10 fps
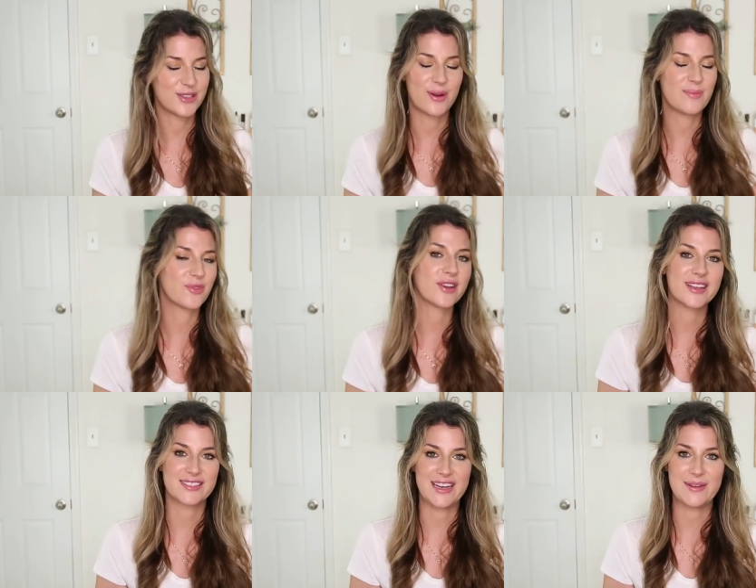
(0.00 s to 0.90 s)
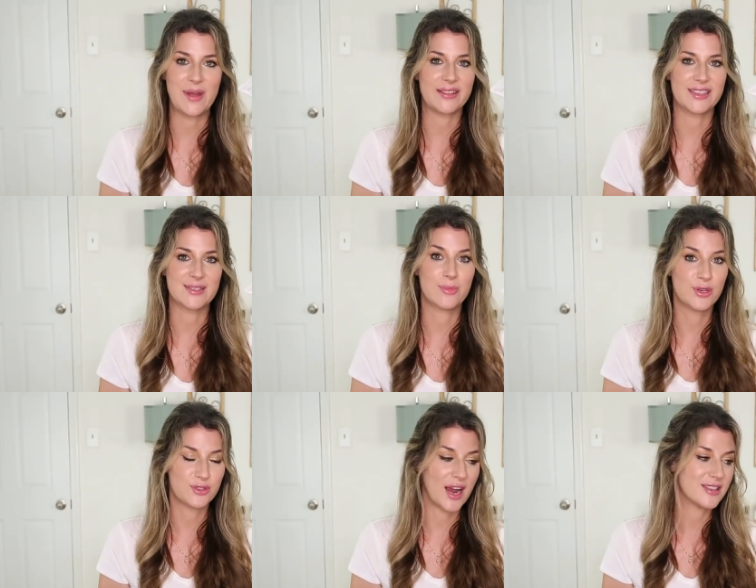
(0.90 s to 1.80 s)
So I'm really excited about this
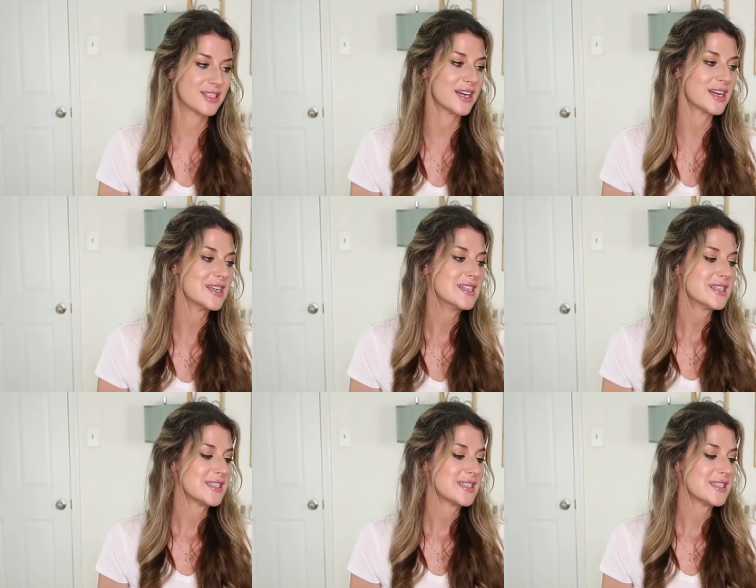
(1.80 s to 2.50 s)
moisturizer.